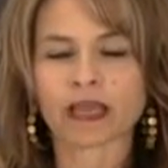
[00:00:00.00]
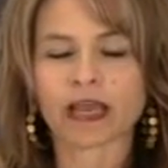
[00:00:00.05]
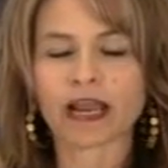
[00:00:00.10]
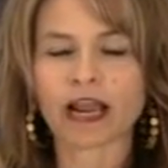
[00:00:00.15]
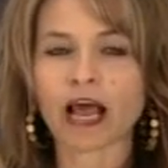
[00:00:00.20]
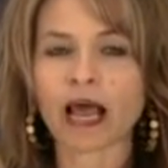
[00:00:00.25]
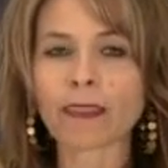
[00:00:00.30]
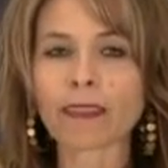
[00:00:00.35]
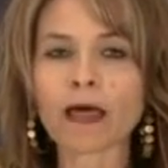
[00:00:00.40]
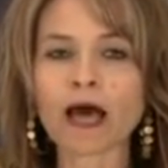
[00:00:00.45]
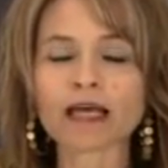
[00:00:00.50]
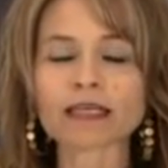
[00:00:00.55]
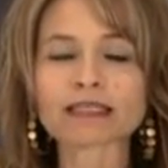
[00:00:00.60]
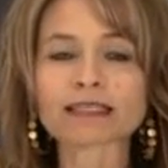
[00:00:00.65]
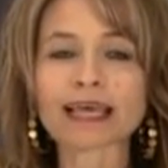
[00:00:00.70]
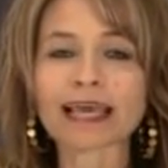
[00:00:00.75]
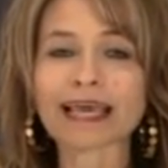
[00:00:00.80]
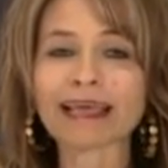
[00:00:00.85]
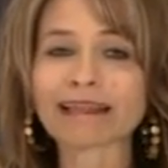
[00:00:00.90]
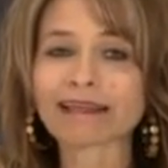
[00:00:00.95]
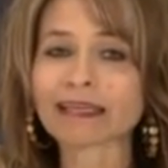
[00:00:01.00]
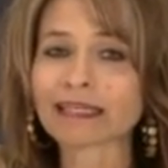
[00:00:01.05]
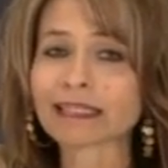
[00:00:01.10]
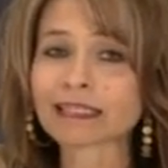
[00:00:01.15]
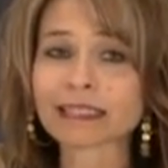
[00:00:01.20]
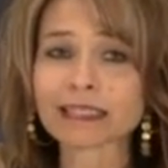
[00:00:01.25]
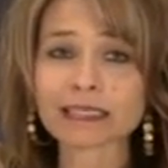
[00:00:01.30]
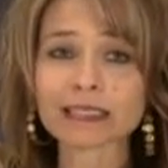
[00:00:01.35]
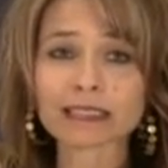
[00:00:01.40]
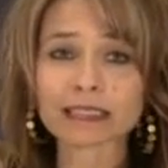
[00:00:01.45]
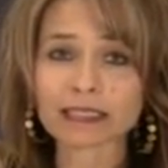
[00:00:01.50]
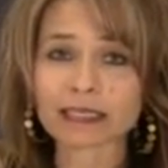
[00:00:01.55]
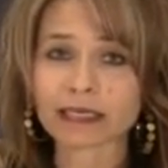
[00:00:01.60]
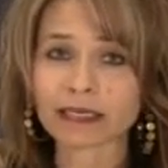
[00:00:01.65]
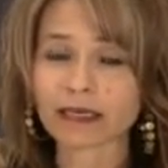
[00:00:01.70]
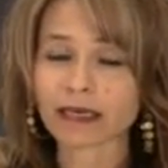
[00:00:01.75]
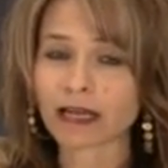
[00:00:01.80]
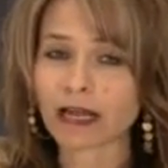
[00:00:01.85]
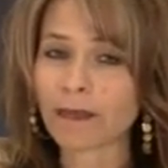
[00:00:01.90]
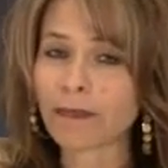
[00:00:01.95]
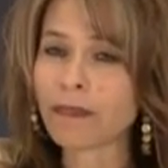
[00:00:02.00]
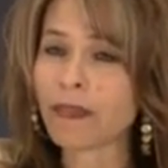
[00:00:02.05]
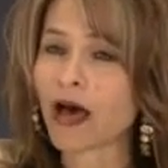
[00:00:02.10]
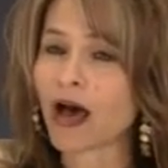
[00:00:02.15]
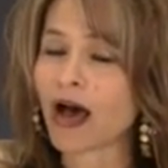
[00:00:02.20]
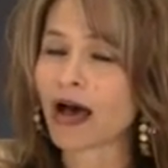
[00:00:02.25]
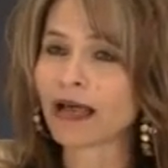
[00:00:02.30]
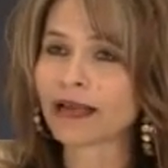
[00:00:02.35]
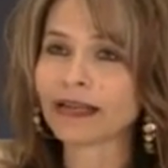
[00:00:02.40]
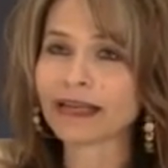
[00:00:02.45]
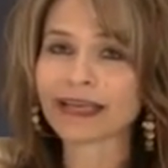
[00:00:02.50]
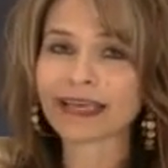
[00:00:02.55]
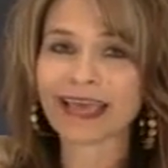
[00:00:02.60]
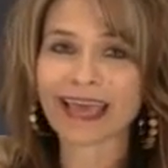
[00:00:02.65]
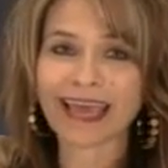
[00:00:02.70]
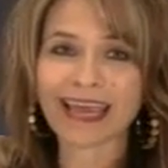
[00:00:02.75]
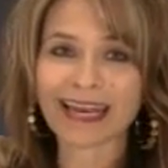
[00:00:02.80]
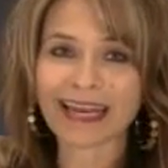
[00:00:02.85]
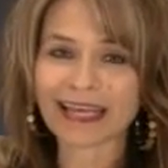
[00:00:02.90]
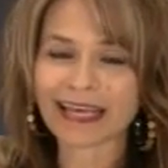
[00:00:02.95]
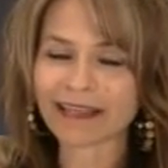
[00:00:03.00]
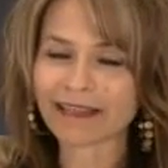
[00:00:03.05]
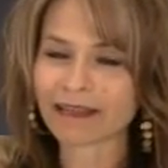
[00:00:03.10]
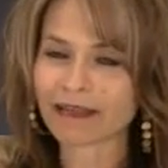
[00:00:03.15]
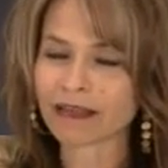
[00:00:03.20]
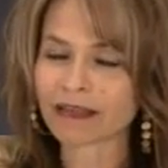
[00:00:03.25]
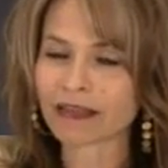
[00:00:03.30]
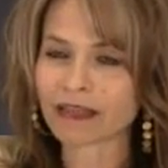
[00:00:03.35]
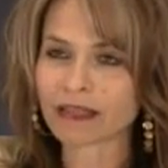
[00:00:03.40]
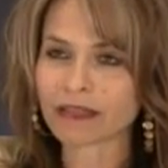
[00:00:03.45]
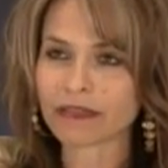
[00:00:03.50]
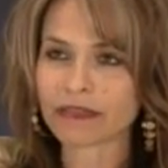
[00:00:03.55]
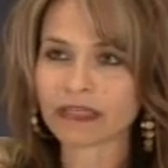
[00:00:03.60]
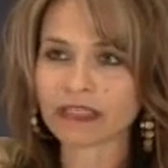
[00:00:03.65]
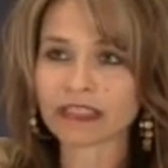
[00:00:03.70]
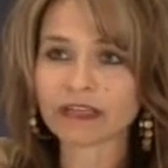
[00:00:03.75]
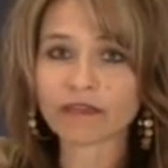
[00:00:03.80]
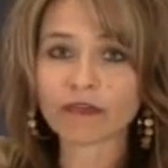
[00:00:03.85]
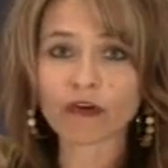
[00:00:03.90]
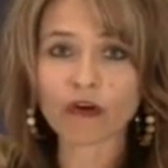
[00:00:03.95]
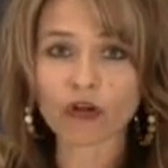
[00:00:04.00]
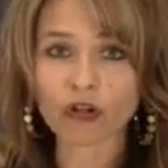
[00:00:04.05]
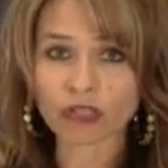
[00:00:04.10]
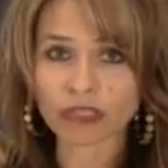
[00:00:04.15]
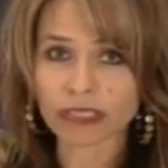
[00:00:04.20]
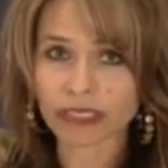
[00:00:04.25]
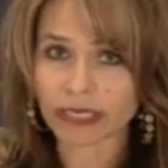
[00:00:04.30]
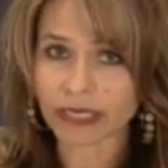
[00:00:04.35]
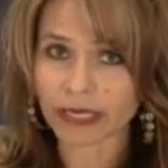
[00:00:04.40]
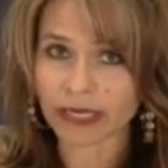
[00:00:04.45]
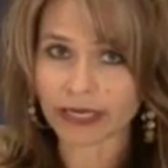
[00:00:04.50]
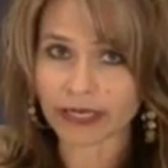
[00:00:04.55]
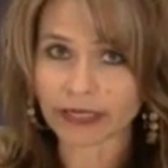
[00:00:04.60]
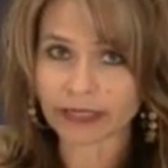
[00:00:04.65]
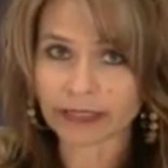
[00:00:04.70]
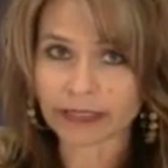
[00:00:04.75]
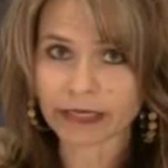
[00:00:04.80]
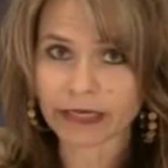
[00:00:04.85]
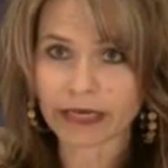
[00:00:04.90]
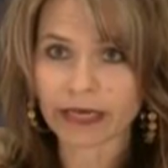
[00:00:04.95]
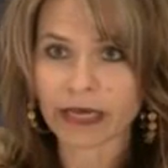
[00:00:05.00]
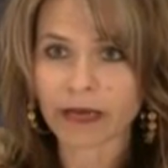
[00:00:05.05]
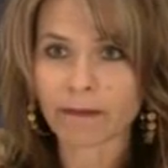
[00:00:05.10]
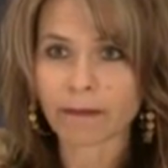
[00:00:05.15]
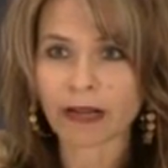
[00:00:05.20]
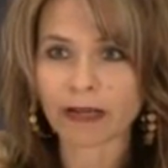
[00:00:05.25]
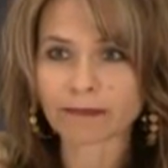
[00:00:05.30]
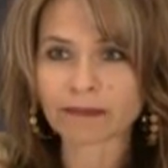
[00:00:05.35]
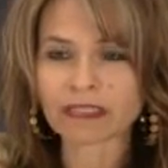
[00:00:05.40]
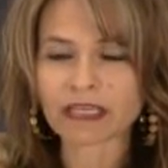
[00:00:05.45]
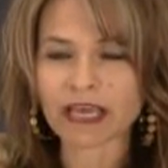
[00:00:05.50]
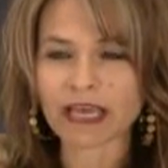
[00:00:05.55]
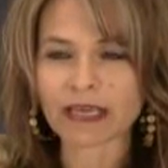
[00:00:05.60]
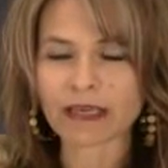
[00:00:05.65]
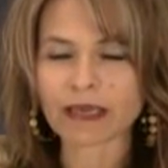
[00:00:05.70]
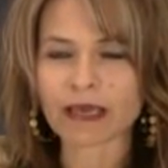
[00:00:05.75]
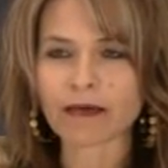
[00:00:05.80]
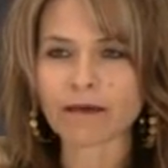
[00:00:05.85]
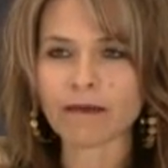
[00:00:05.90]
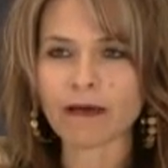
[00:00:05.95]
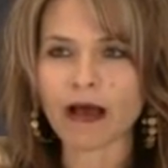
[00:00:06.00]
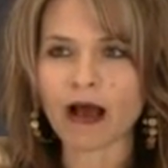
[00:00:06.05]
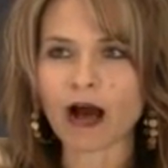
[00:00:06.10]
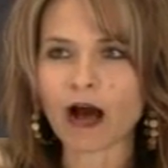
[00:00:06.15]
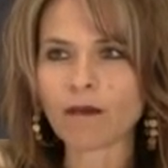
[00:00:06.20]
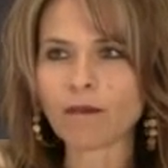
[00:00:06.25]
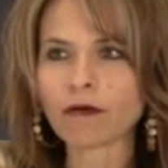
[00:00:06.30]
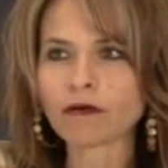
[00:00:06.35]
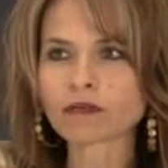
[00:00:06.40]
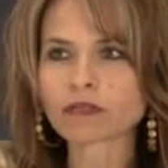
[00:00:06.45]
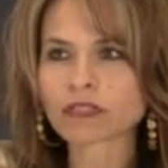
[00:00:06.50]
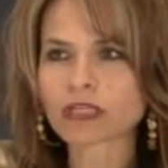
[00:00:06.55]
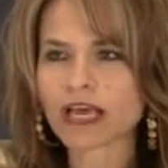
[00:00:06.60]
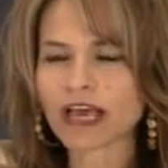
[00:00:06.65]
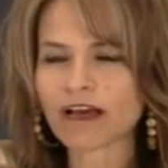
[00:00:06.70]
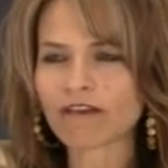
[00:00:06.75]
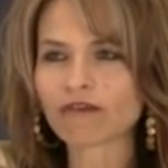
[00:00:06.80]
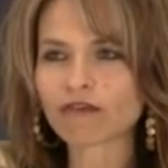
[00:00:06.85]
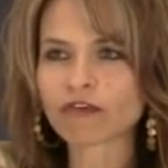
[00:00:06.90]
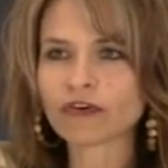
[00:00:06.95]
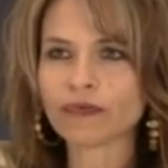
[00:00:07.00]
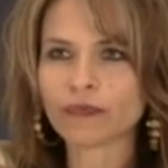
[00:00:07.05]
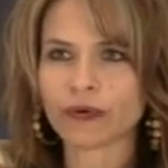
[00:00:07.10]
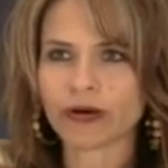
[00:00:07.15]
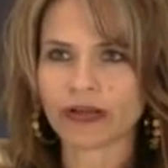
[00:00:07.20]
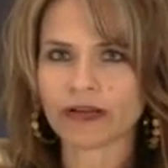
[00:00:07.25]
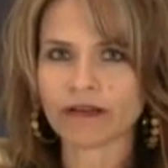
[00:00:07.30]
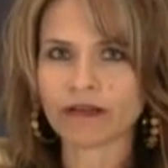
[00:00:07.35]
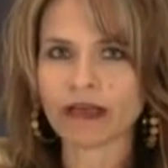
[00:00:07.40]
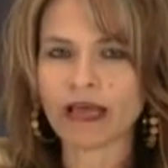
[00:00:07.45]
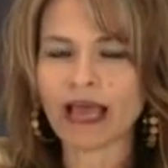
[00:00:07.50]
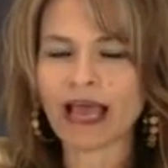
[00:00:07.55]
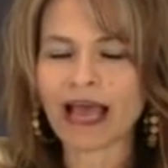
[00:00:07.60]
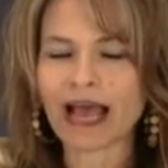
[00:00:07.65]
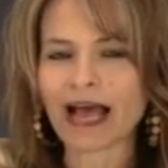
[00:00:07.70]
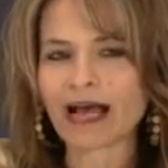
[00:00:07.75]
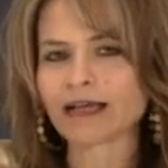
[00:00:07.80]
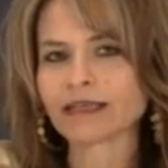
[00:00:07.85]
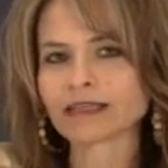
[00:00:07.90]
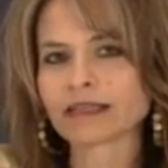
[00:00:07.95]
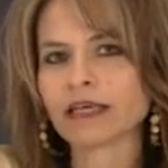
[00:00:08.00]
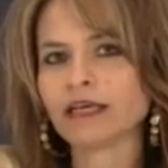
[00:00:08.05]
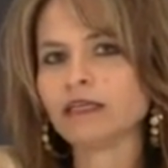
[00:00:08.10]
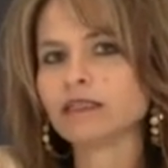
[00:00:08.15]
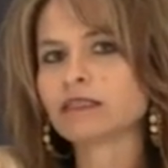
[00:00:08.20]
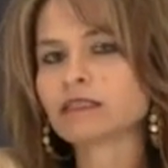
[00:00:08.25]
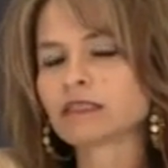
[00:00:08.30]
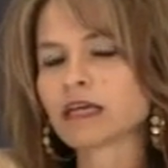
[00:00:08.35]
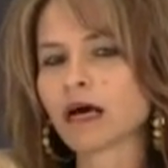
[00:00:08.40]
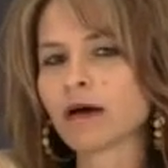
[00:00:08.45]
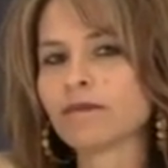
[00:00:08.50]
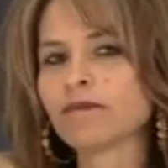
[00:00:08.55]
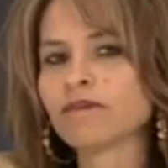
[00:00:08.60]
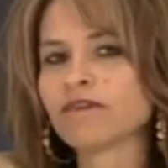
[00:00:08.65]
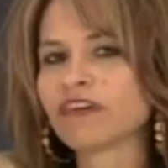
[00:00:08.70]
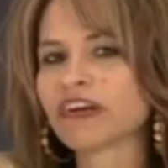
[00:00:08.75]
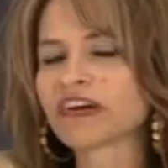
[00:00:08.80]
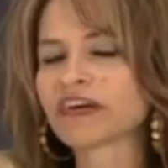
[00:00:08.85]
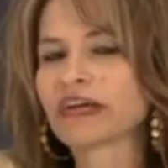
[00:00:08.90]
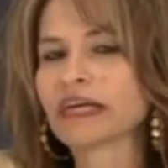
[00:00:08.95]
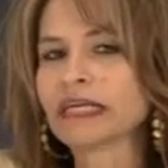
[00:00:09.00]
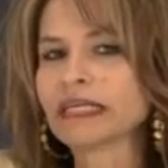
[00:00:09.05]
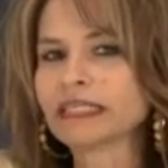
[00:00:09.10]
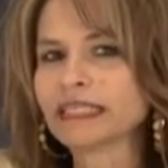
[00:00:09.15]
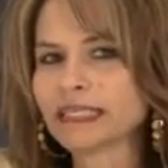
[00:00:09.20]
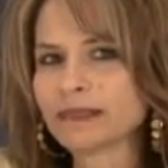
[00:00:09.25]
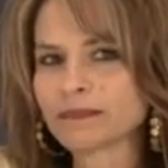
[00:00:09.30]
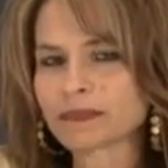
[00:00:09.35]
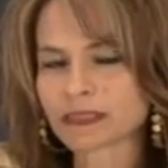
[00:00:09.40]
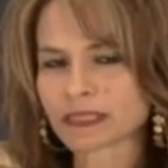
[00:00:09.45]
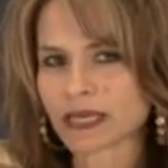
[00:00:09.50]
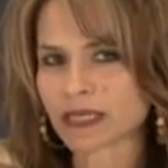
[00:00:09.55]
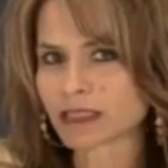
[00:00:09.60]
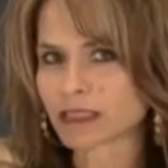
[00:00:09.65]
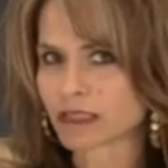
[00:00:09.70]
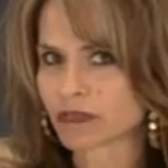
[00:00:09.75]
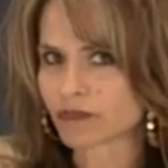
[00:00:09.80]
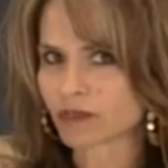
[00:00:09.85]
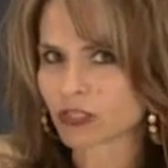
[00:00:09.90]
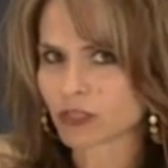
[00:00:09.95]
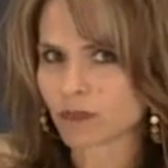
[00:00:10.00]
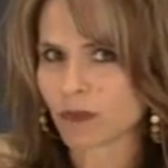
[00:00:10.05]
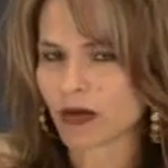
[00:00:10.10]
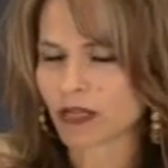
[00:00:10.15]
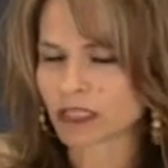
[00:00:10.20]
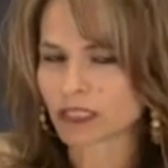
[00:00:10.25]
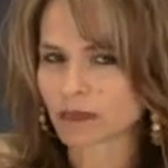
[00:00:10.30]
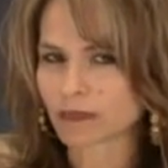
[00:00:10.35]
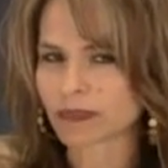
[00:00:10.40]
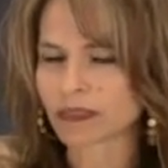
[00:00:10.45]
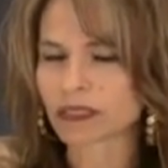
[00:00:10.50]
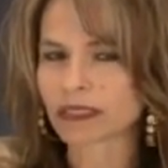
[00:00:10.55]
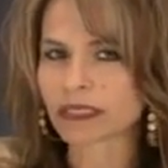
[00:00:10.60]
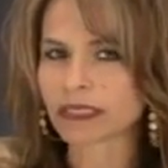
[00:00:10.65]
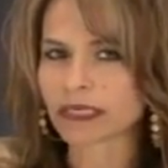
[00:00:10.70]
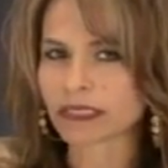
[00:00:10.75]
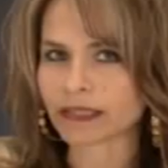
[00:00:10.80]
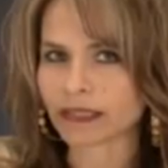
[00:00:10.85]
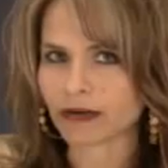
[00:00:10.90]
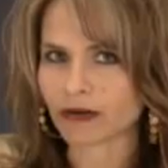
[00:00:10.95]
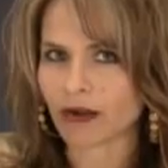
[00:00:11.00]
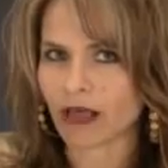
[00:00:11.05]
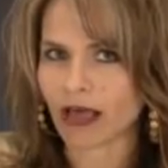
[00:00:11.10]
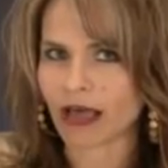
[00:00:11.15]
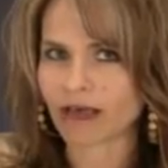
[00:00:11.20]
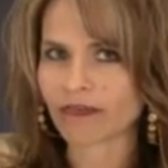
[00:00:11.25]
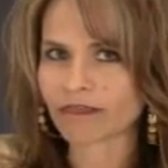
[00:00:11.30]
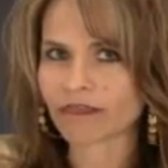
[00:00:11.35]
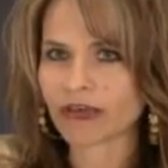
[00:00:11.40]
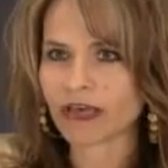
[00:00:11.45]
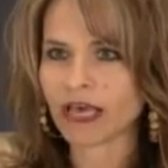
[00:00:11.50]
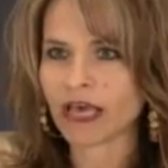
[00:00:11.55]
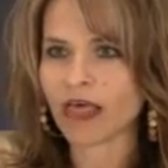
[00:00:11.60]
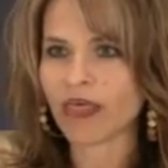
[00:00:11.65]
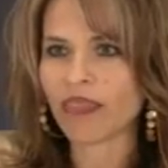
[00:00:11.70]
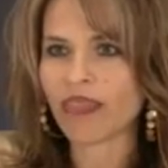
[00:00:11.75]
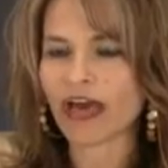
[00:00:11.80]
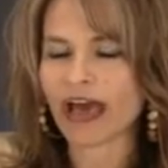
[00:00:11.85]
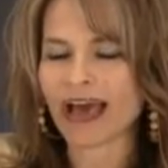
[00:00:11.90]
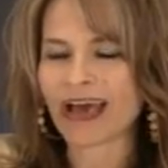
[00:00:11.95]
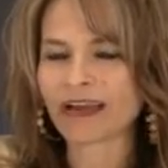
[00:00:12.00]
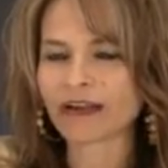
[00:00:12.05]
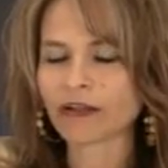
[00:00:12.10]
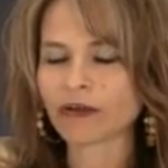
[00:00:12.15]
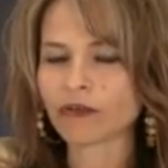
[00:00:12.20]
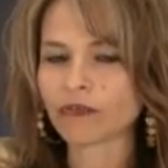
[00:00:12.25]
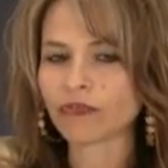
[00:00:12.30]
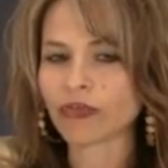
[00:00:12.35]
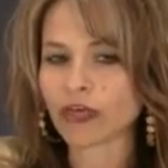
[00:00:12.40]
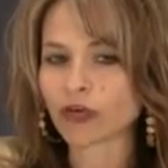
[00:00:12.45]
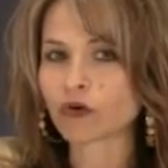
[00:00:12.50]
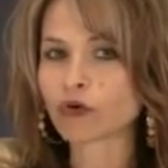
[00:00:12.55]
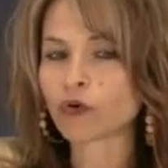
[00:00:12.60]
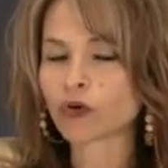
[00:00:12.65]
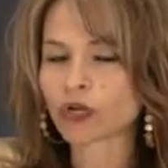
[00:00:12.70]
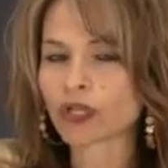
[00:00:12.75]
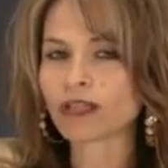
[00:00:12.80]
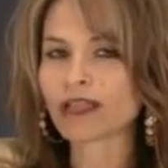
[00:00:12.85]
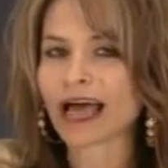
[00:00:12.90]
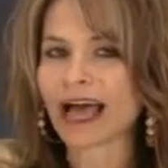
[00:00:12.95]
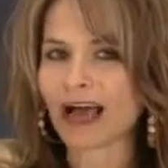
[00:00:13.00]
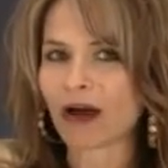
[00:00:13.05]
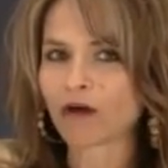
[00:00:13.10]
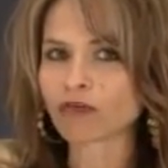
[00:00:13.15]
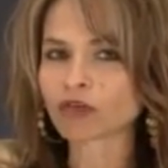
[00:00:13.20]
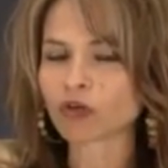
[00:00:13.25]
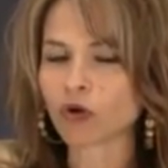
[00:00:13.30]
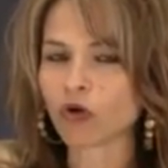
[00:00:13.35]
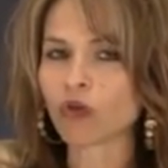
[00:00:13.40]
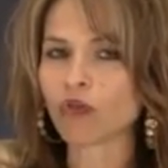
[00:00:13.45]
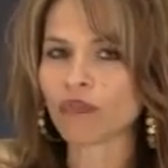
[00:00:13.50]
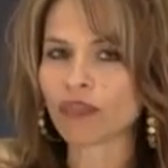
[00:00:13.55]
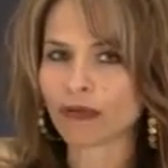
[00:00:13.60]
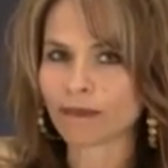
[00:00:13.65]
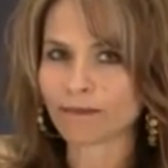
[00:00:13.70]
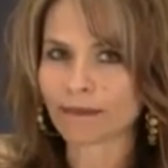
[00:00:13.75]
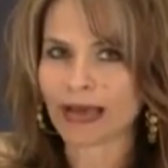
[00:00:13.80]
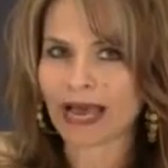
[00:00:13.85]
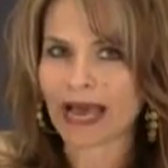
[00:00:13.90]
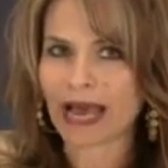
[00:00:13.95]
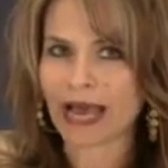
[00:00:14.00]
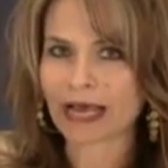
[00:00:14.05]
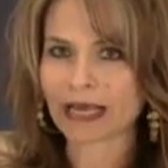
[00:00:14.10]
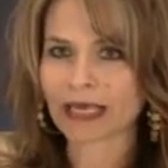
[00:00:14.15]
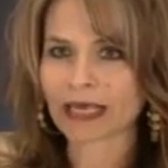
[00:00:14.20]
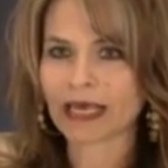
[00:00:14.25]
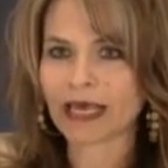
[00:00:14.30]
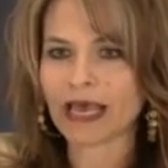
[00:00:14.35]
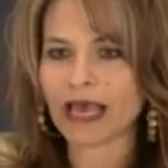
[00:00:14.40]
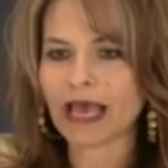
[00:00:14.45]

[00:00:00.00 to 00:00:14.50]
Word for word: And I'm not saying that it's easy, and I'm not negating the, the, the difficulty in it, but I'm saying almost everyone has some very deep sense of responsibility in their life that they could allow to hold them back.